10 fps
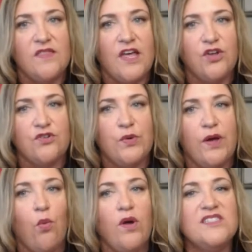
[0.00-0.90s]
that you're
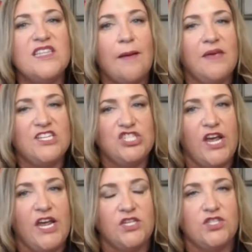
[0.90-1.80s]
doing, what is that big
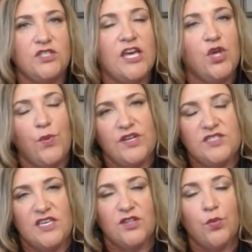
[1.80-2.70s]
change that you want to
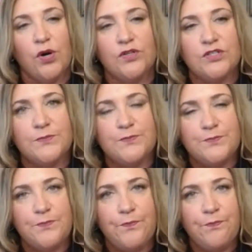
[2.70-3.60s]
see in the
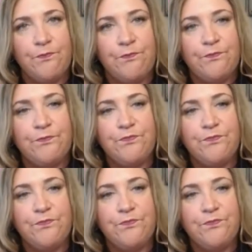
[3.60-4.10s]
world?